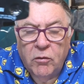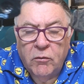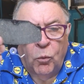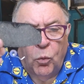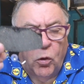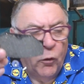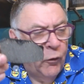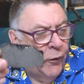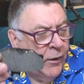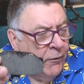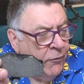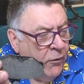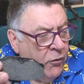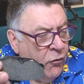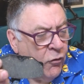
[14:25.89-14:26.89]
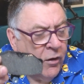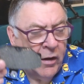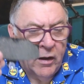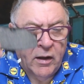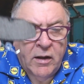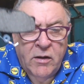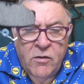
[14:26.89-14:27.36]
One difference
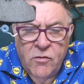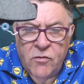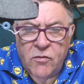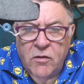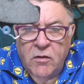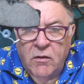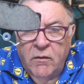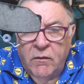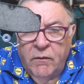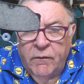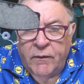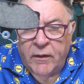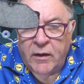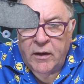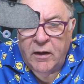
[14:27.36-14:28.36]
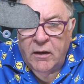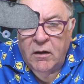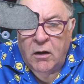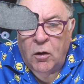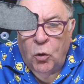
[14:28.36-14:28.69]
is the